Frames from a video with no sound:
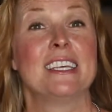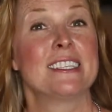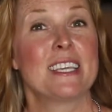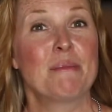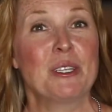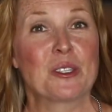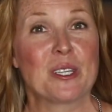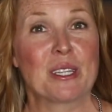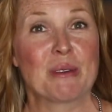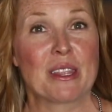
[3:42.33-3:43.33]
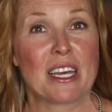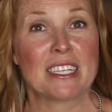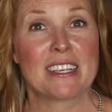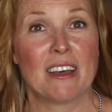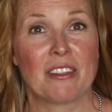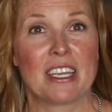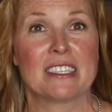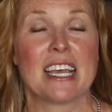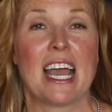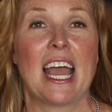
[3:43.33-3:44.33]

This yummy treat that we thought is healthy